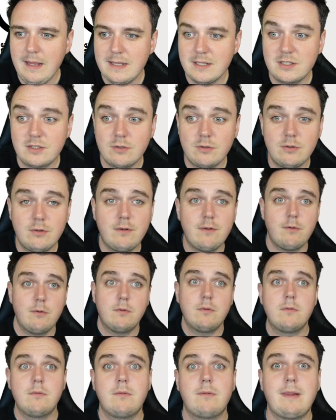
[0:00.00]
So
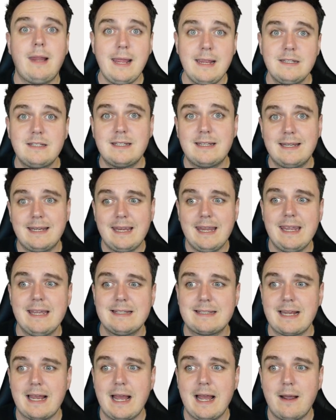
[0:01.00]
let's
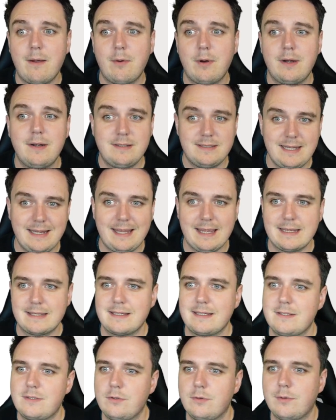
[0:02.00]
create our ticket.
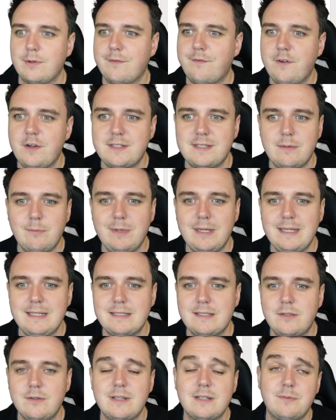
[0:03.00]
So the first thing we need
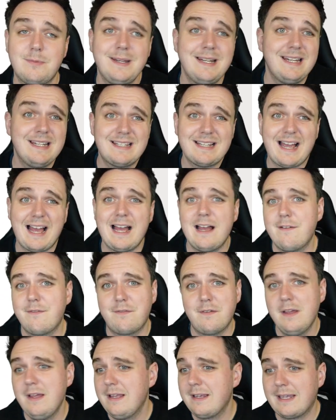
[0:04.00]
to do is we need to
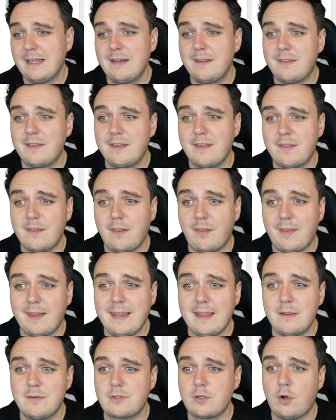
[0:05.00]
have kind of the
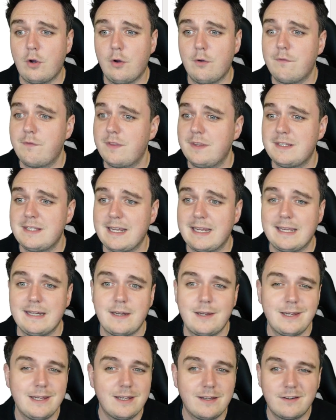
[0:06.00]
layout of the ticket.
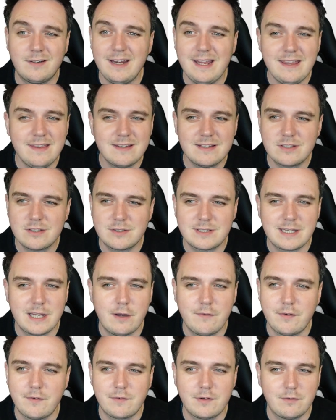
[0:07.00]
Now, you could create this
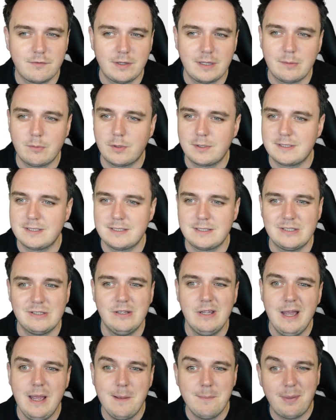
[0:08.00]
yourself if you really wanted to,
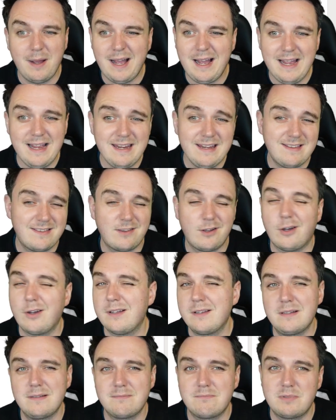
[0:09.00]
but I
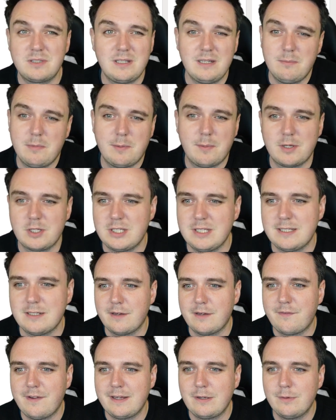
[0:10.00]
thought it's gonna be much
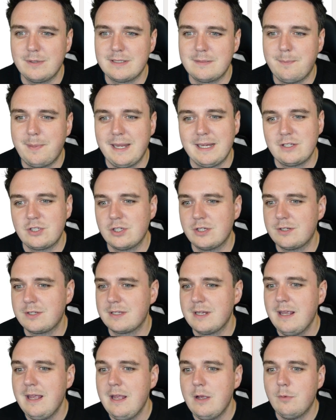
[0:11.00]
if I go into
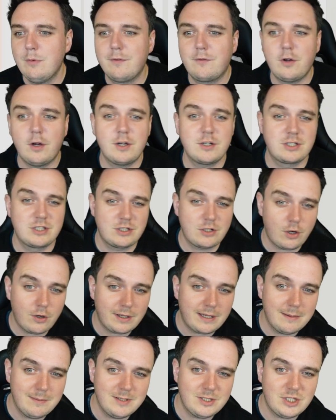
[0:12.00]
pictures. We've got our
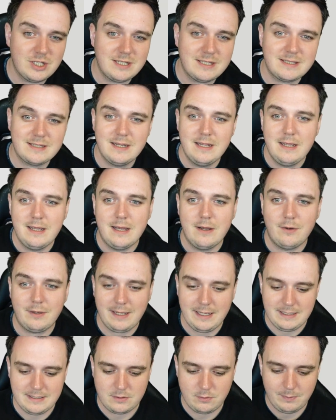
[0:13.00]
stock images.
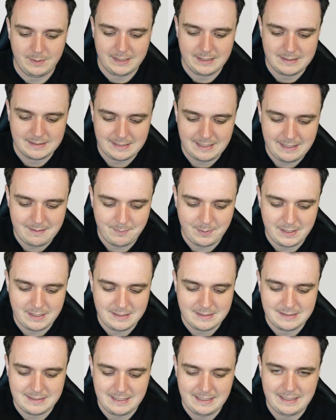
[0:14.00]
Okay, so we can type
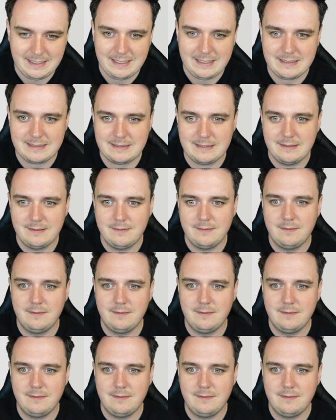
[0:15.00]
in ticket.